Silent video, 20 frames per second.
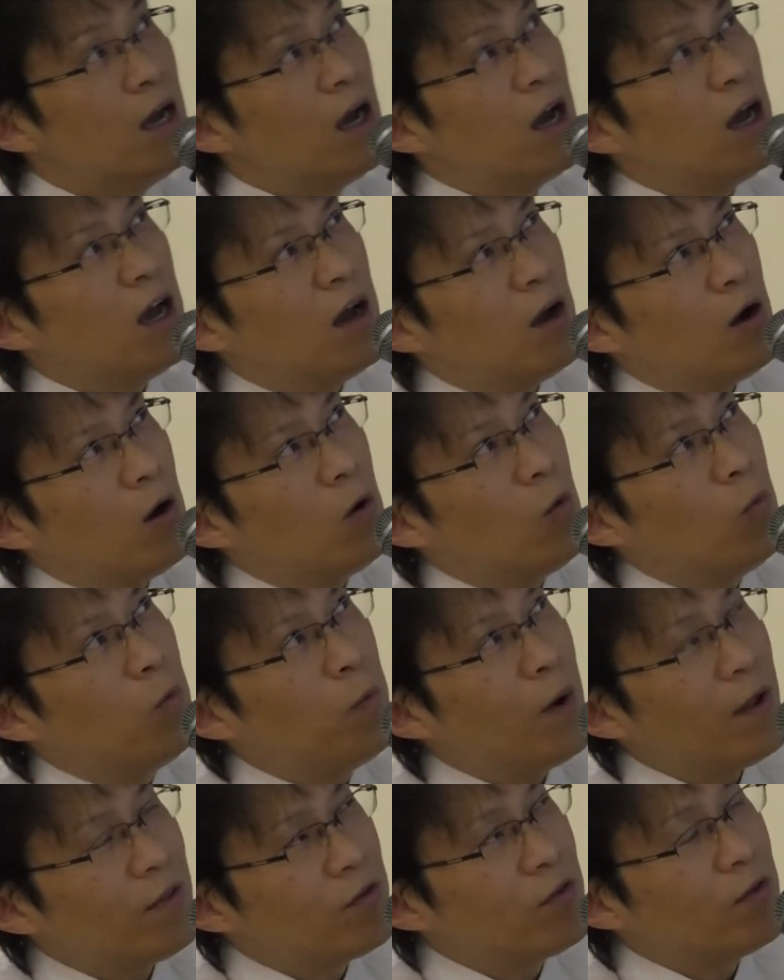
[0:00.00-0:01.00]

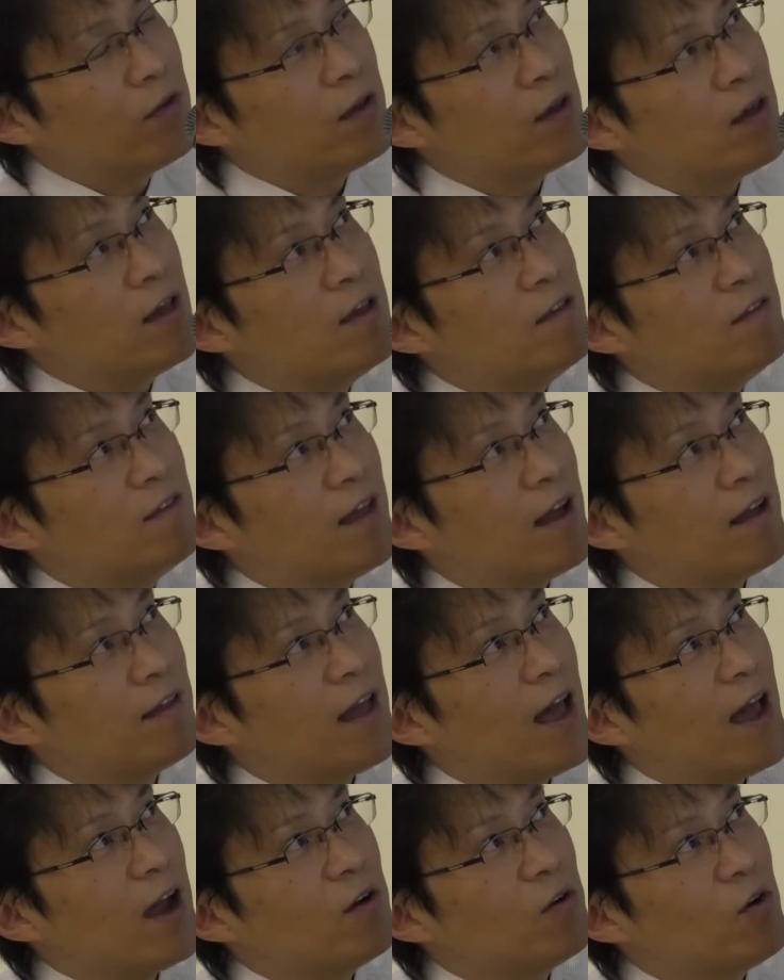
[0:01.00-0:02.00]
What is the
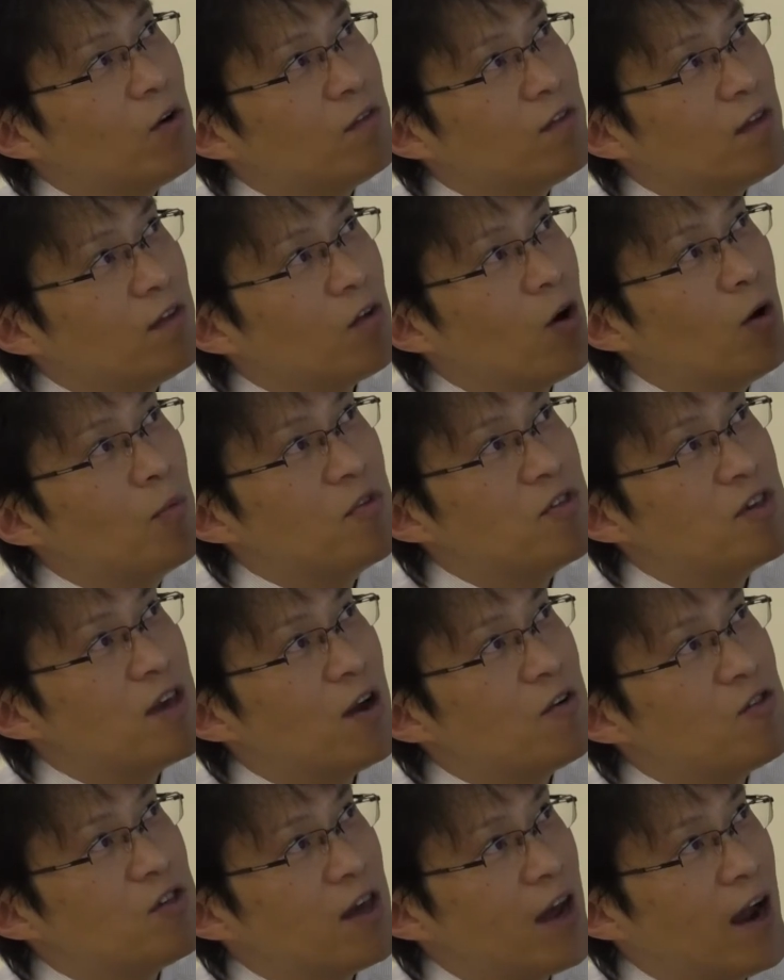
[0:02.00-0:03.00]
diagnosis of
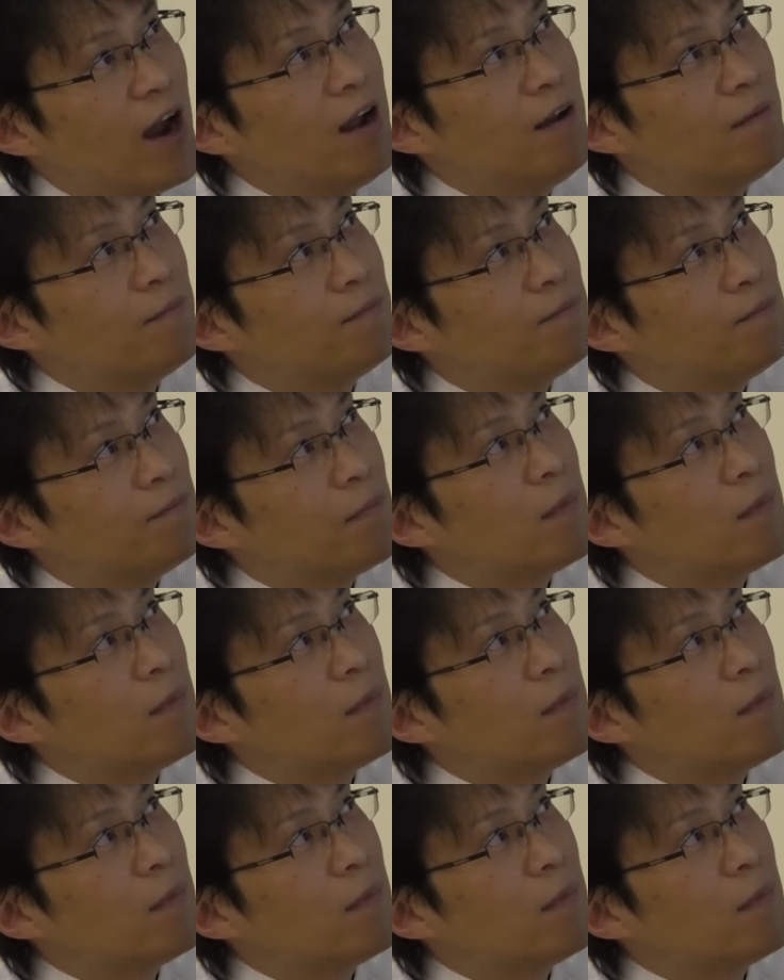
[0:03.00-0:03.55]
giardia?